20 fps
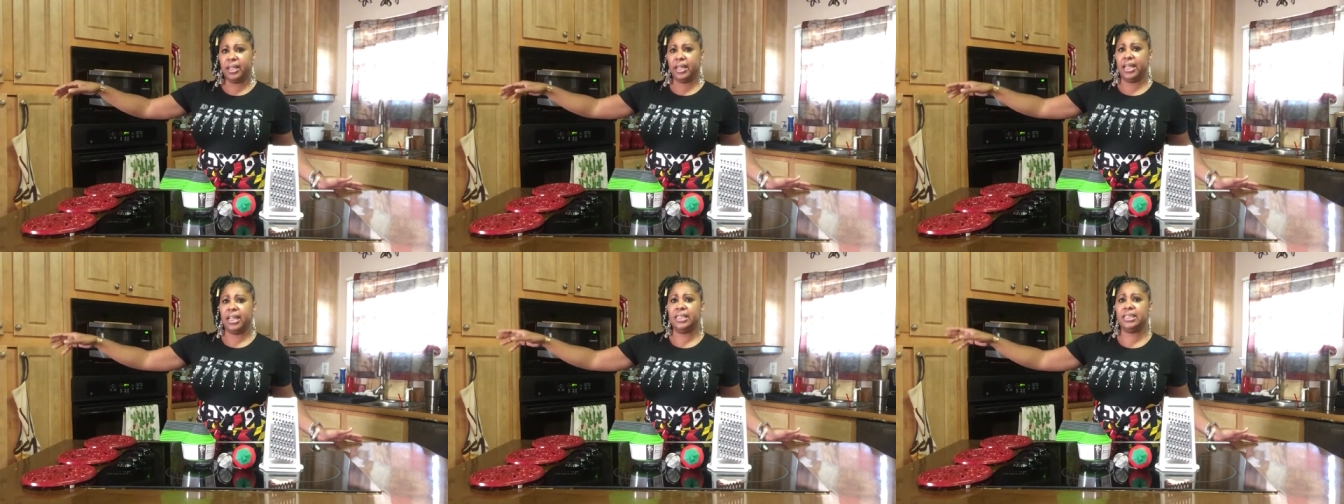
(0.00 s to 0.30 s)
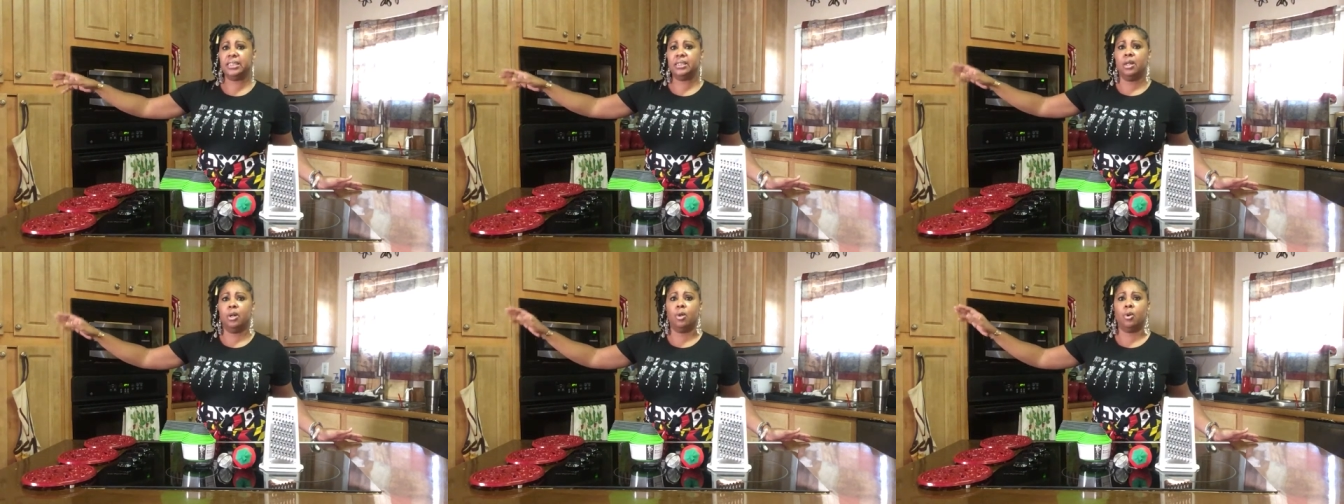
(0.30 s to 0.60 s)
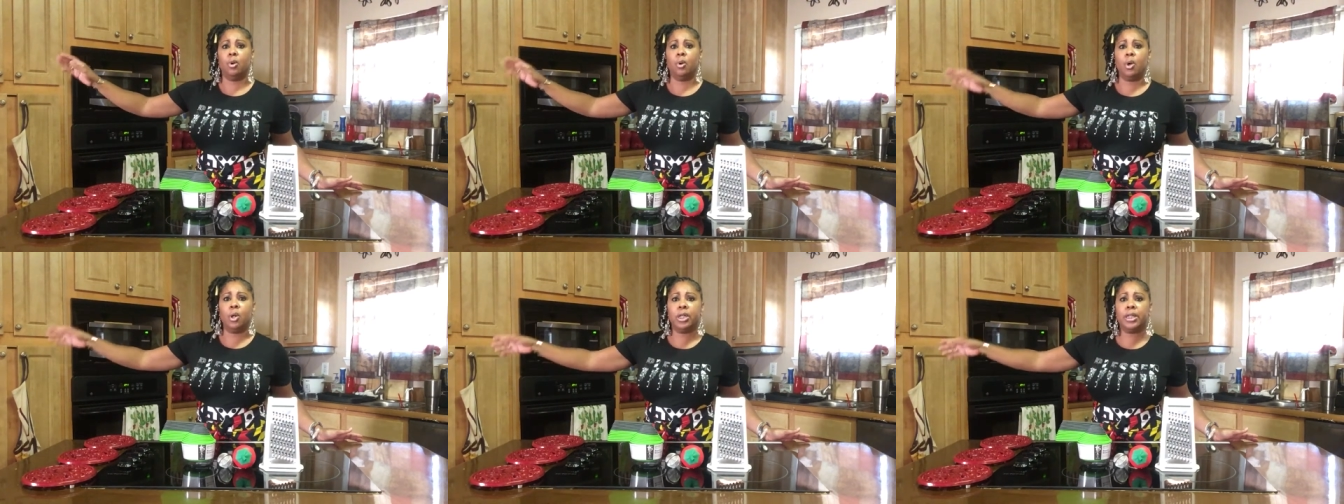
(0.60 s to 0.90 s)
It's
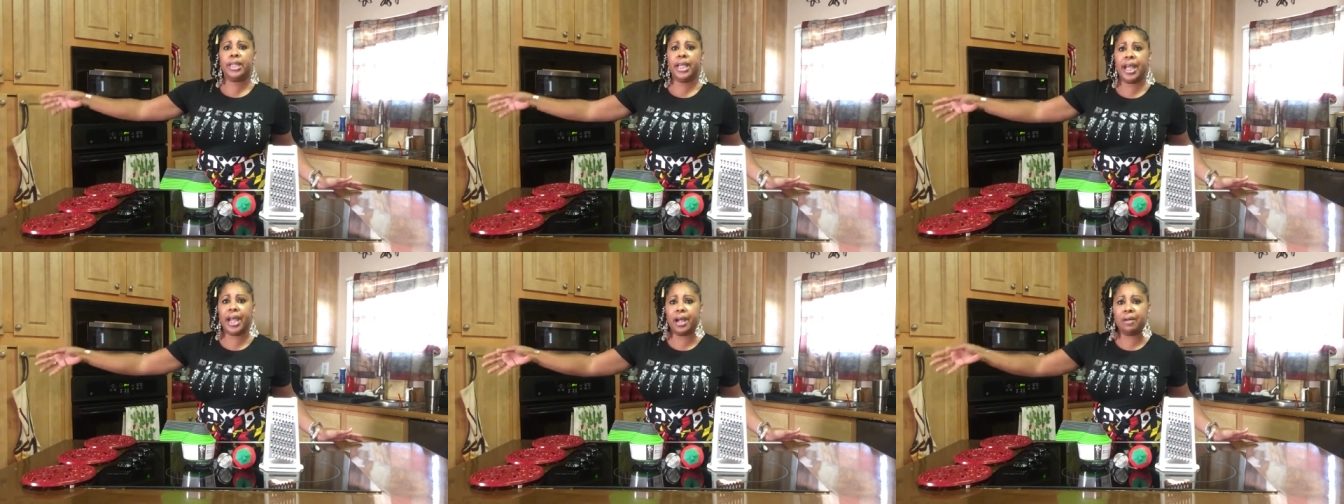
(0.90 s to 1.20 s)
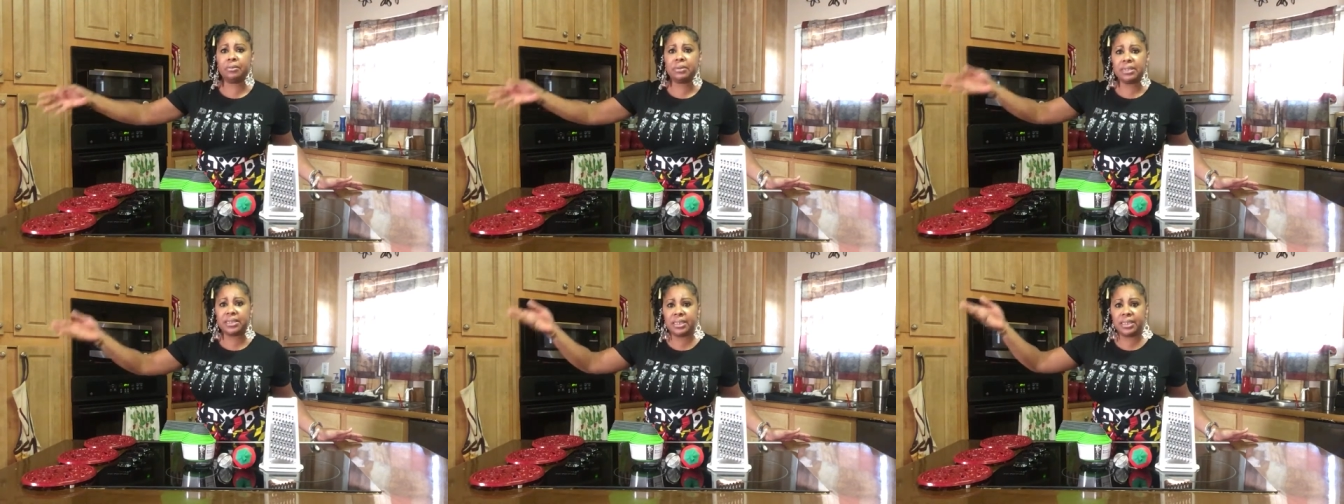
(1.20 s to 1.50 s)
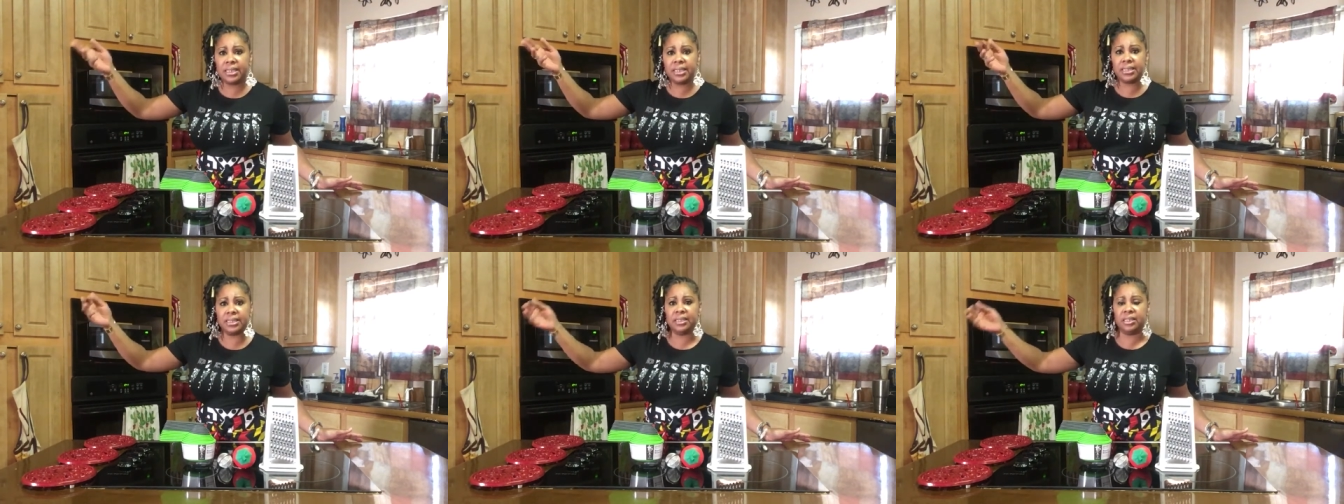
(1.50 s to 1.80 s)
all the carrot
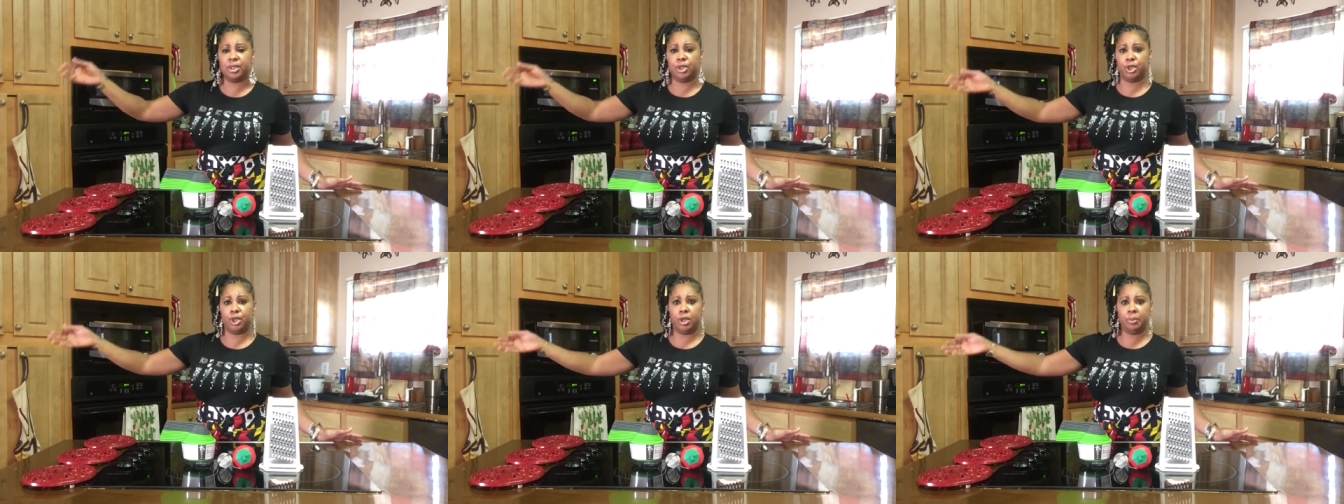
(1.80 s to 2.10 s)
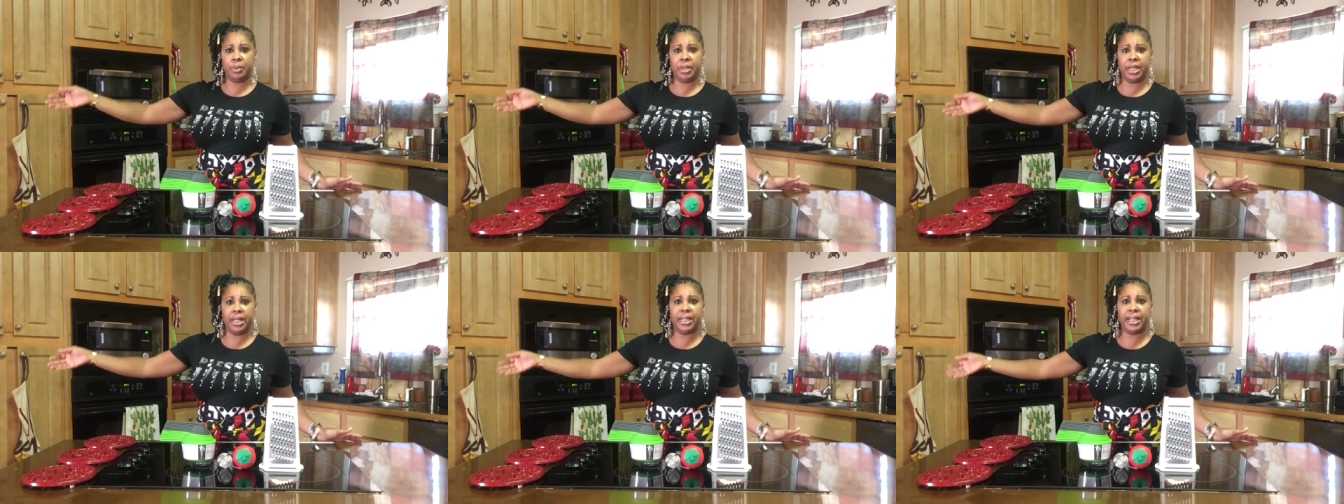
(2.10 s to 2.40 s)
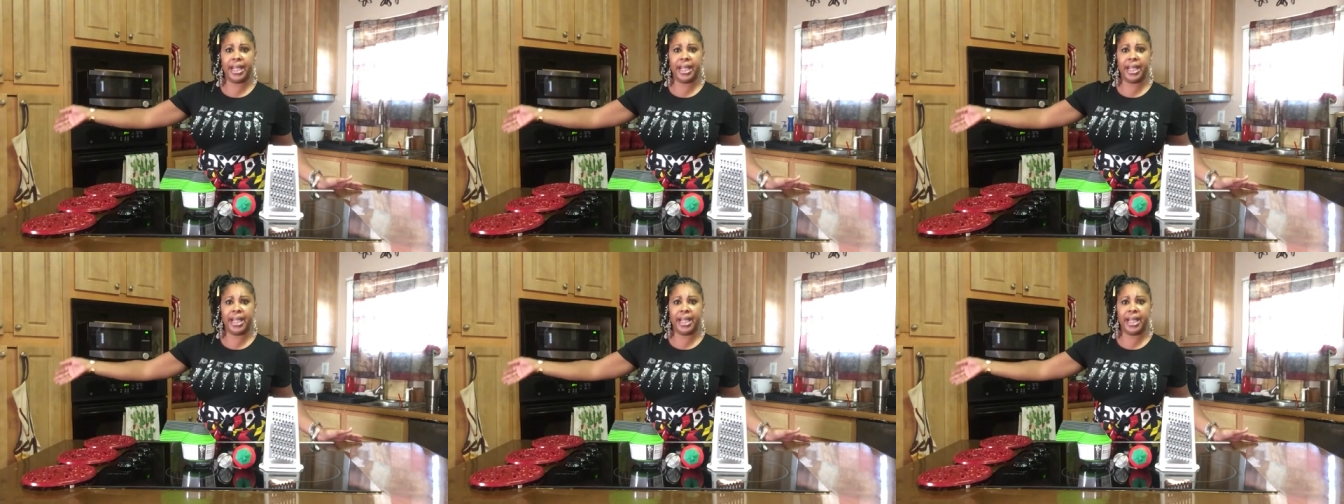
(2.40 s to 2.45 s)
seeds done germinated.